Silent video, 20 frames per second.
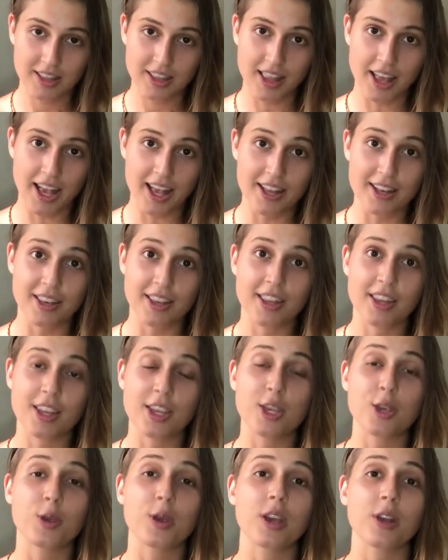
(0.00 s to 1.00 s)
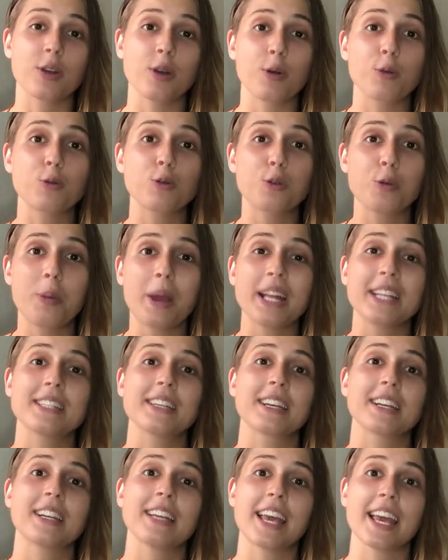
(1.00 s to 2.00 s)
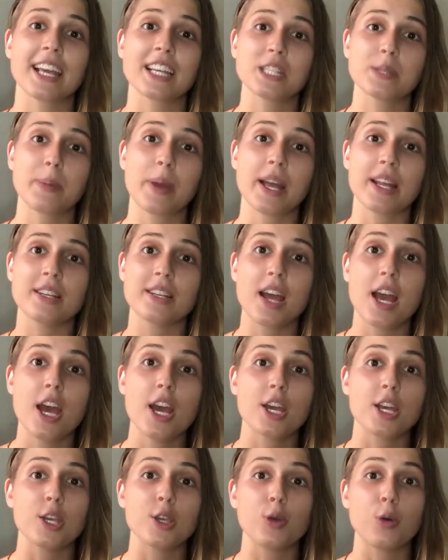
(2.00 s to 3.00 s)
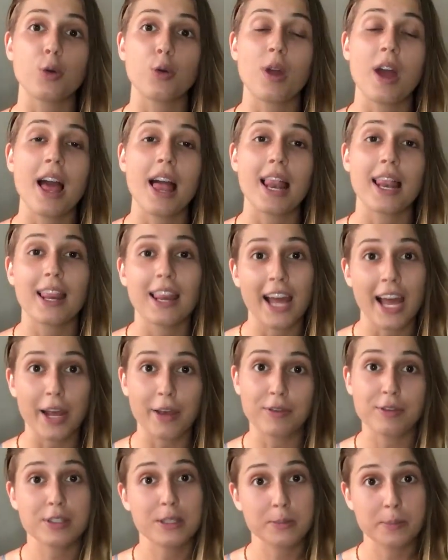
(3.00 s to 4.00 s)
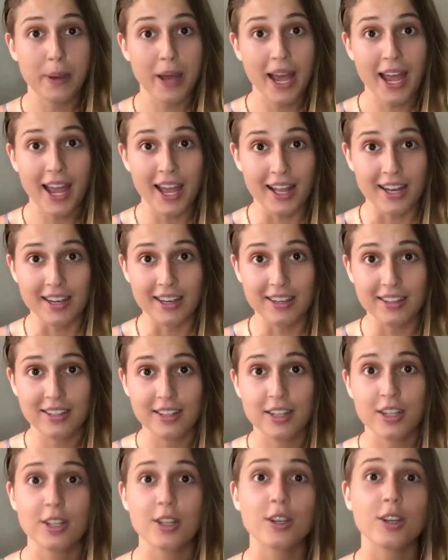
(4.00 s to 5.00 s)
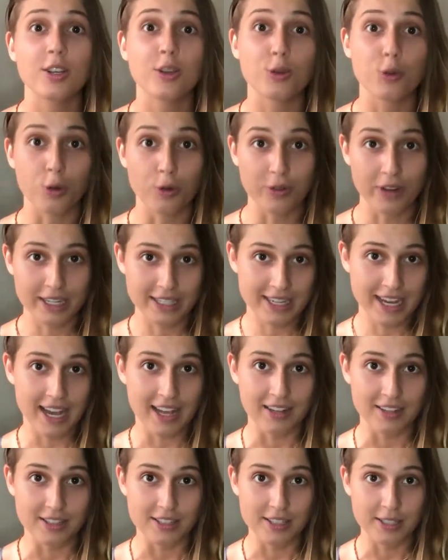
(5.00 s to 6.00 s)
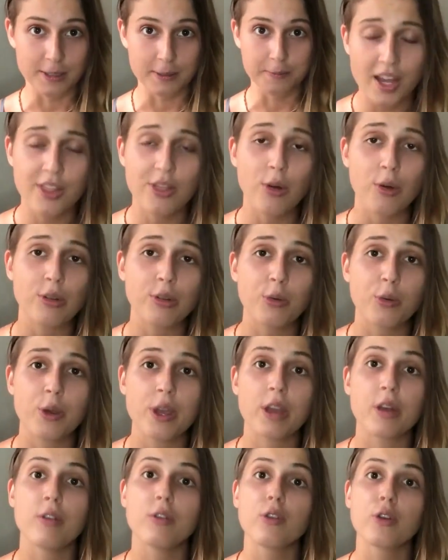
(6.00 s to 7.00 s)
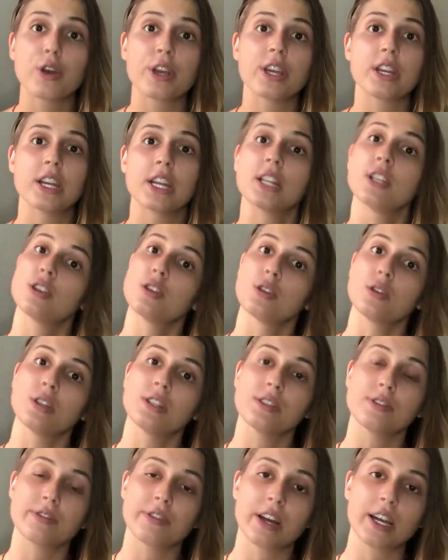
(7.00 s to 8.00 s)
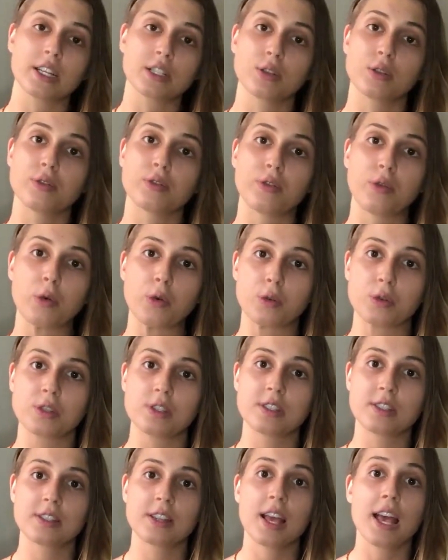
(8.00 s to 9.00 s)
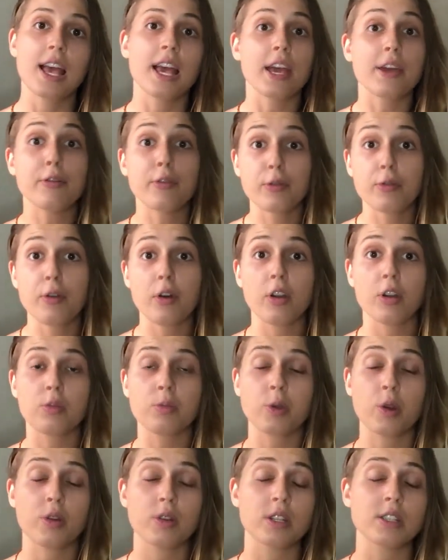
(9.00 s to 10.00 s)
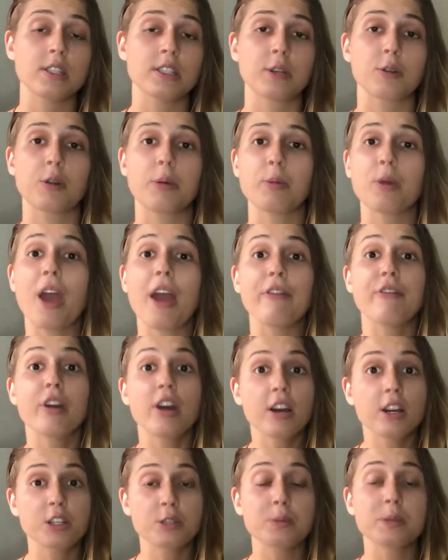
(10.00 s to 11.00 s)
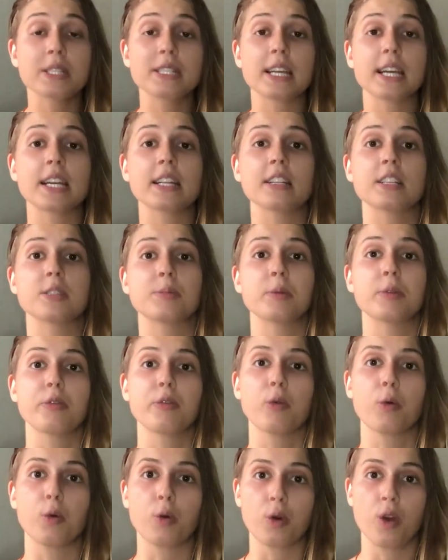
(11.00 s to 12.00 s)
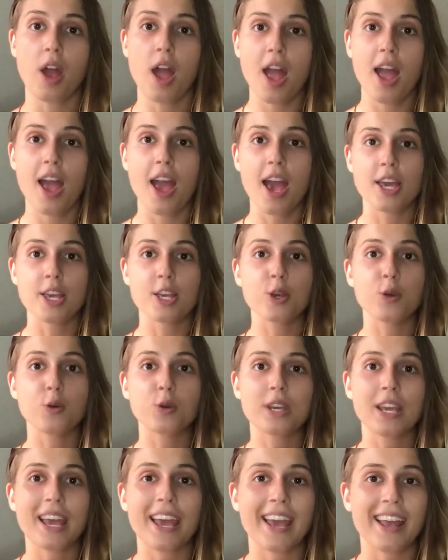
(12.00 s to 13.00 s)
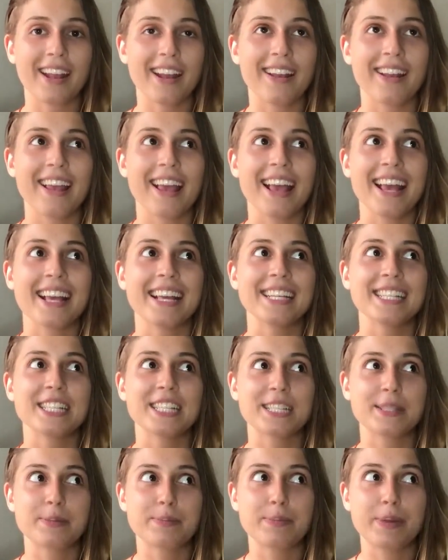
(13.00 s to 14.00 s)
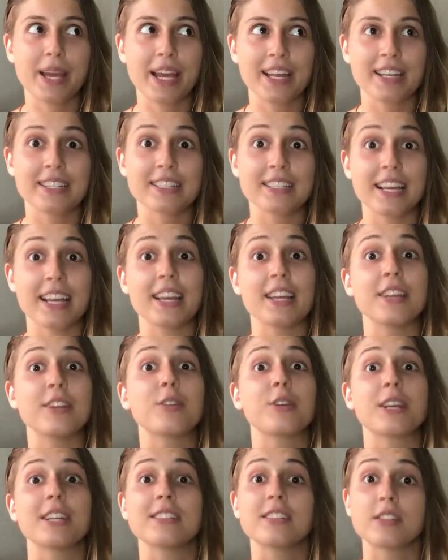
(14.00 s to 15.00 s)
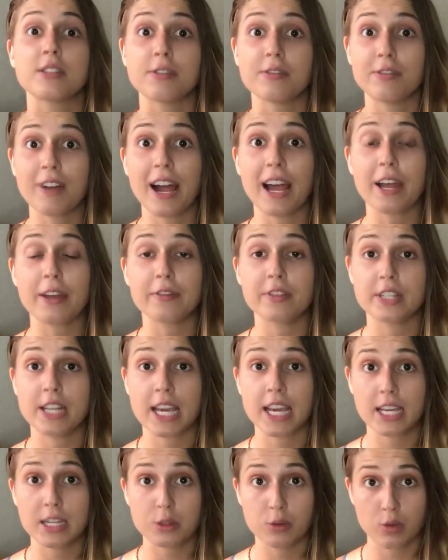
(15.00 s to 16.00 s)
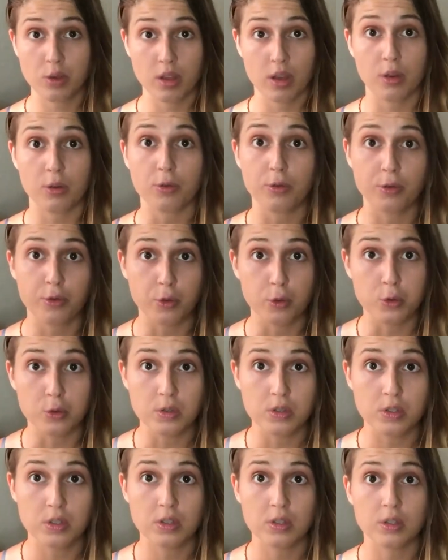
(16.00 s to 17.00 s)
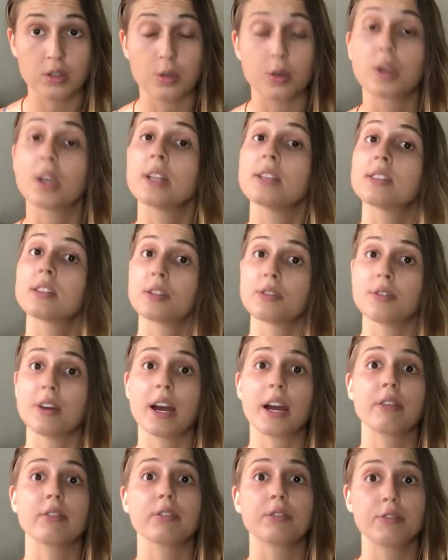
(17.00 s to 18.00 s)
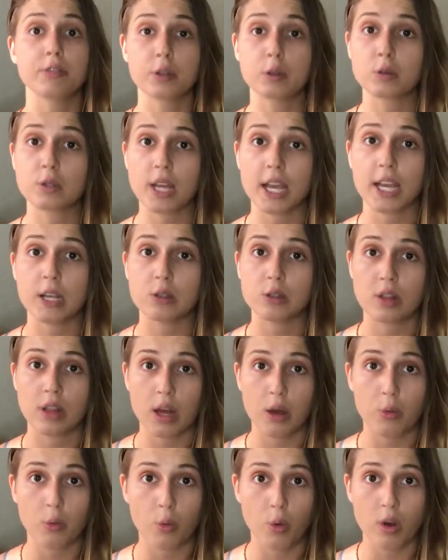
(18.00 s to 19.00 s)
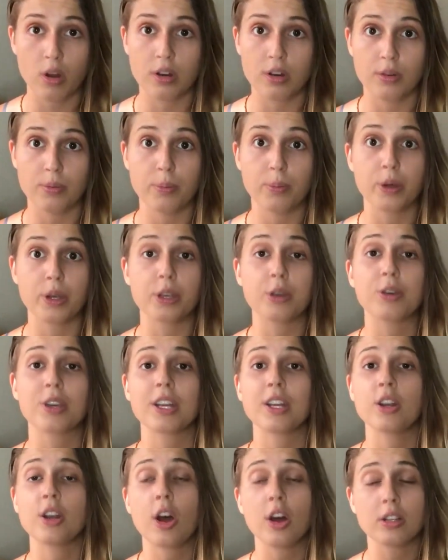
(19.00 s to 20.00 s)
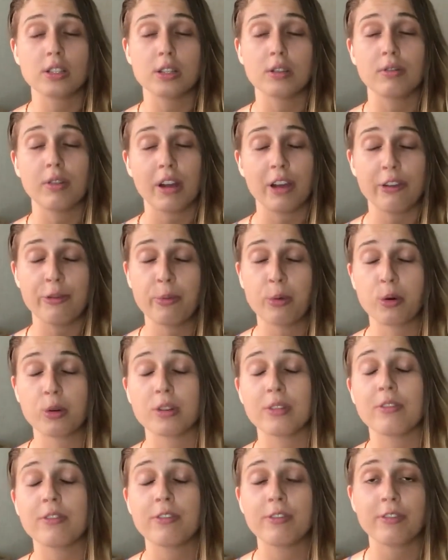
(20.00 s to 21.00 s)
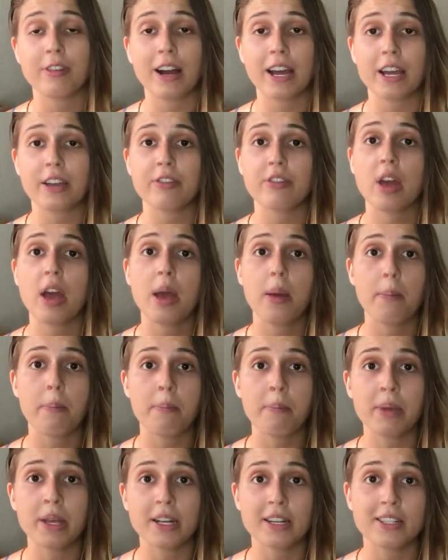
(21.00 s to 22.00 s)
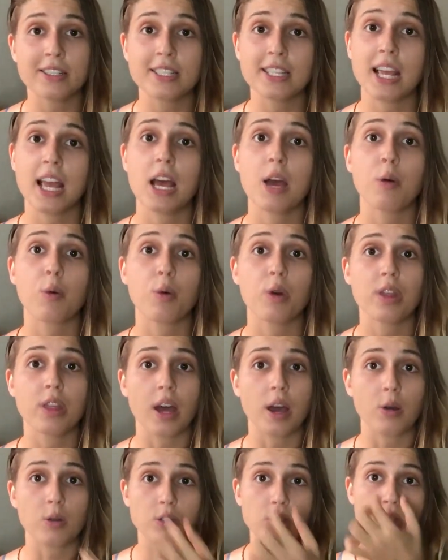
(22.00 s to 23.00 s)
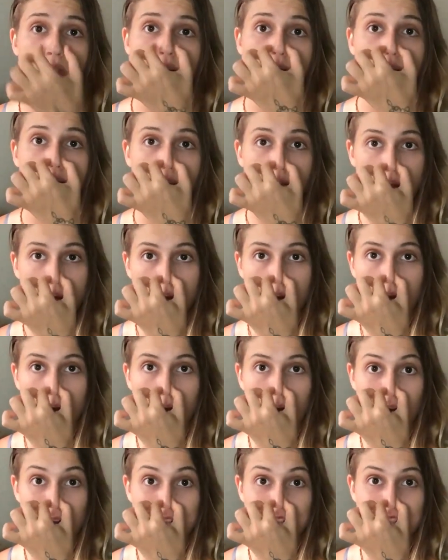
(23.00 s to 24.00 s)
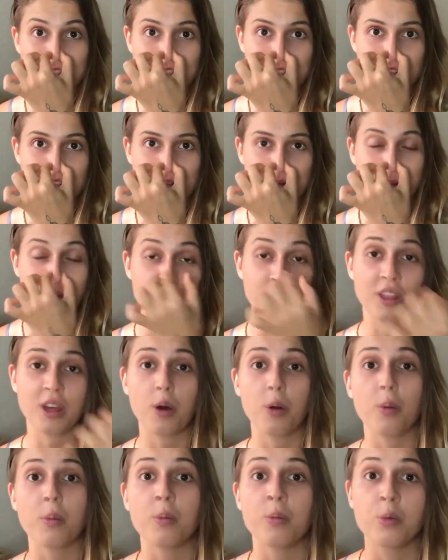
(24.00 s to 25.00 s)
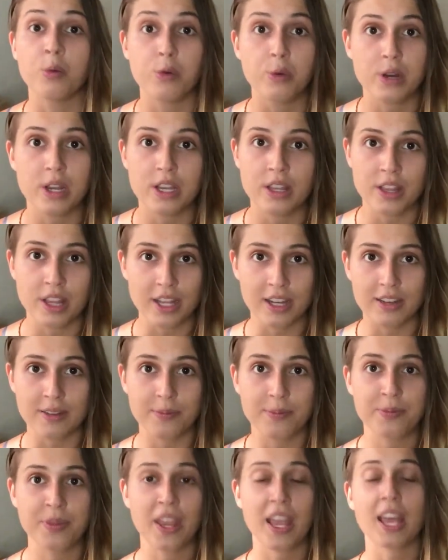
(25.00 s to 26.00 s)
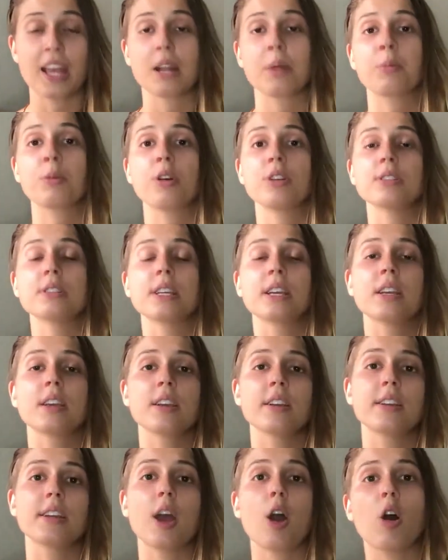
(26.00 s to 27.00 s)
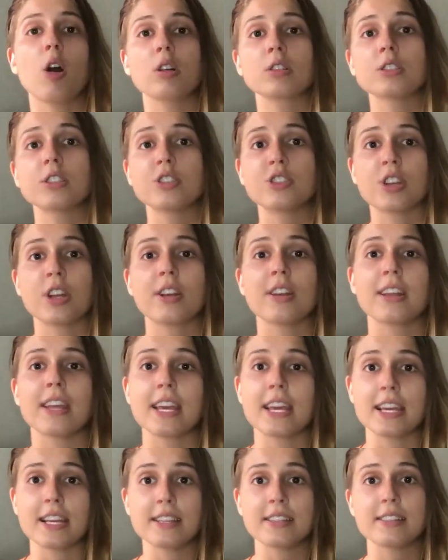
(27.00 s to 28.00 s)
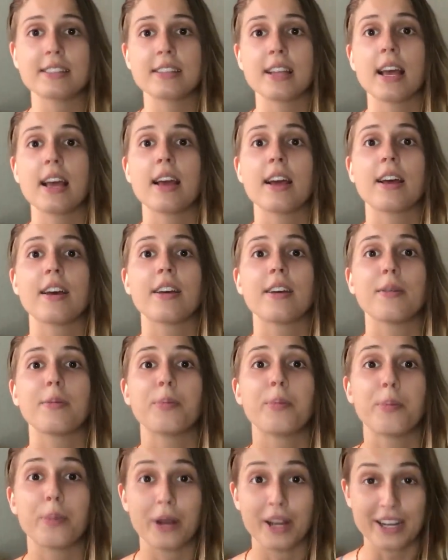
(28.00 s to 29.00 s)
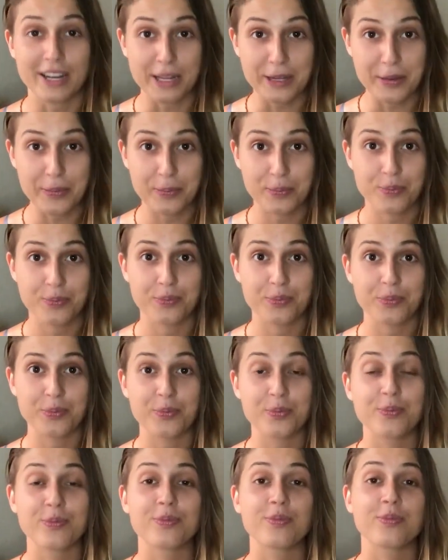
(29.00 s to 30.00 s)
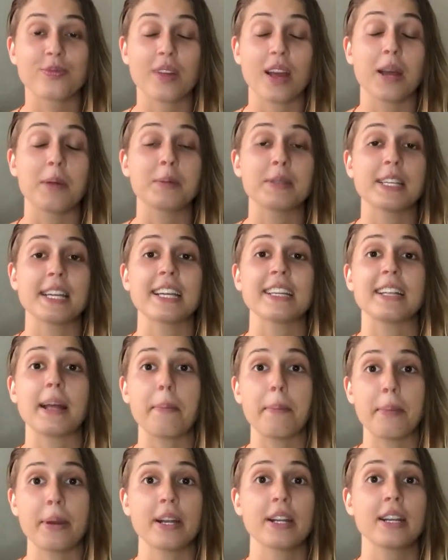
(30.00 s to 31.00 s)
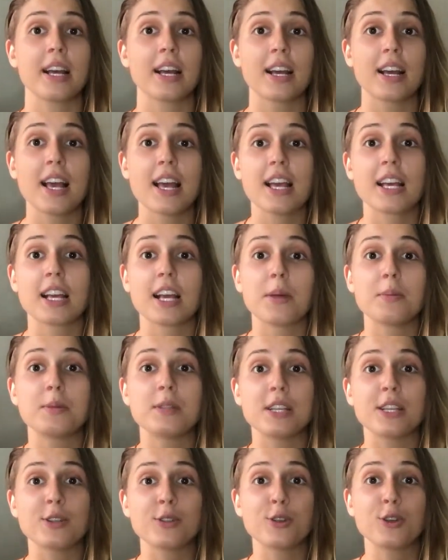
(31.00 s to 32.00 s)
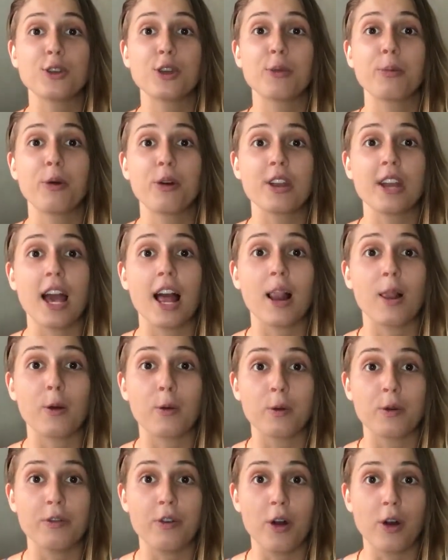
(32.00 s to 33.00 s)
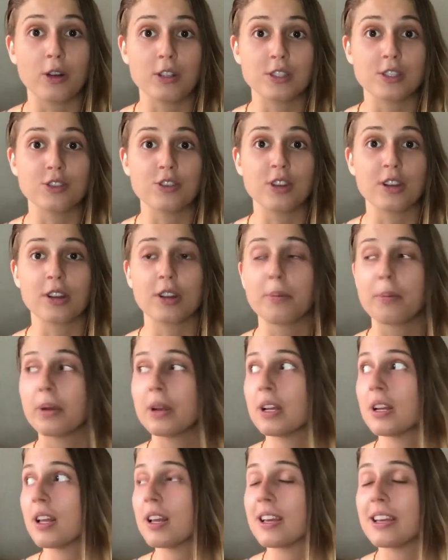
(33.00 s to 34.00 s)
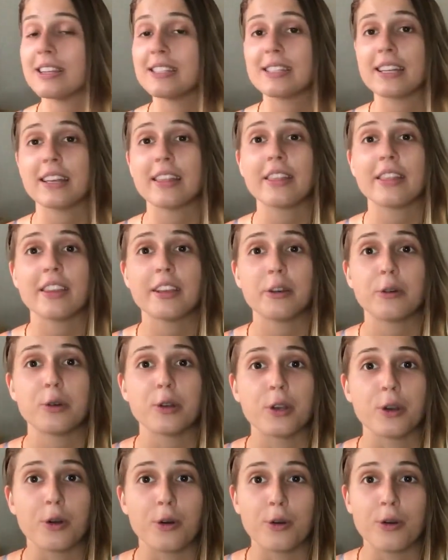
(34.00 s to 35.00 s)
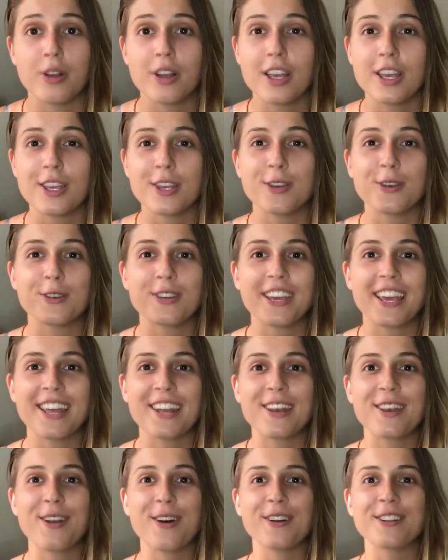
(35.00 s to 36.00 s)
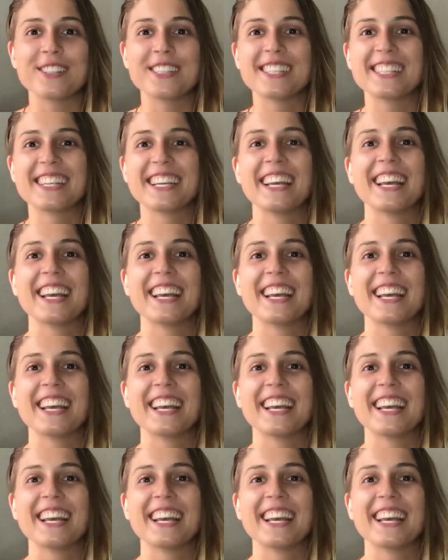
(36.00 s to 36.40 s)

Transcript: then you can automatically expand your lifespan, your vitality. Another way of looking into this vital force, if you follow me on Instagram, you have heard me say this before, you can spend and you can survive days without food. You can survive a few days without water, but you cannot survive more than 5 minutes without oxygen, without breathing. I'm not saying here that oxygen is prana. I'm saying that prana comes into your body along with oxygen. Prana is ethereal. You cannot